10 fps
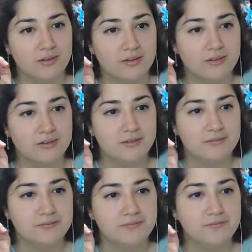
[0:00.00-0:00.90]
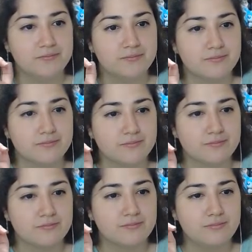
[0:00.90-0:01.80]

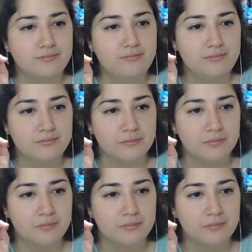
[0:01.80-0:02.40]
Nothing is said.